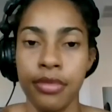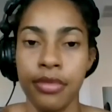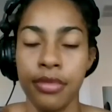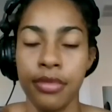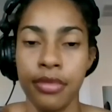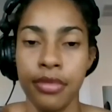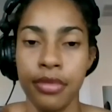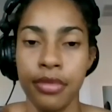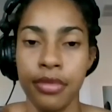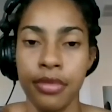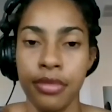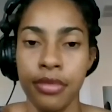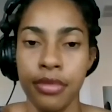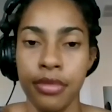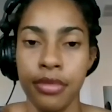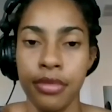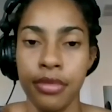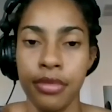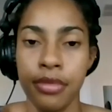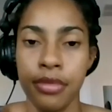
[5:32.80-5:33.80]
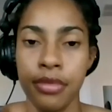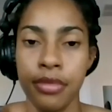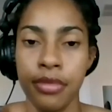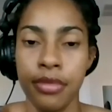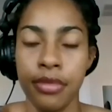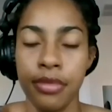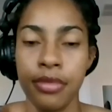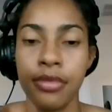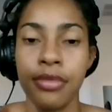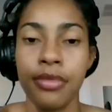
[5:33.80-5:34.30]

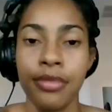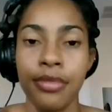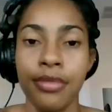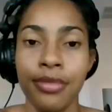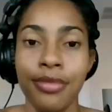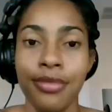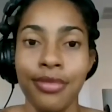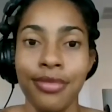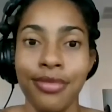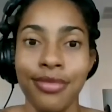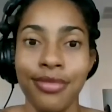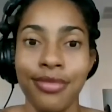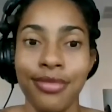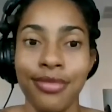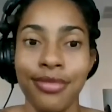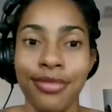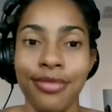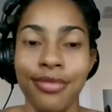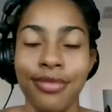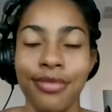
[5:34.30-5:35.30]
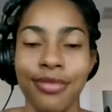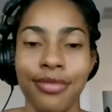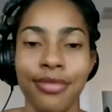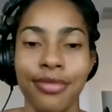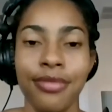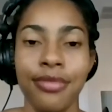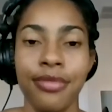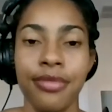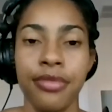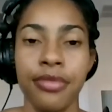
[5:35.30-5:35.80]

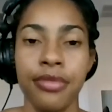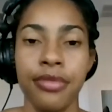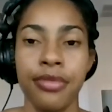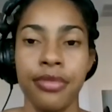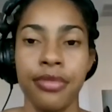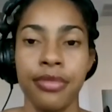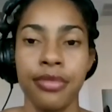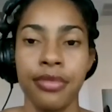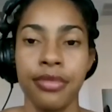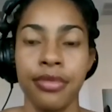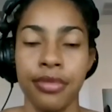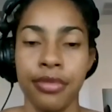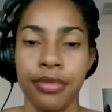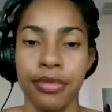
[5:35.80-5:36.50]
[no speech]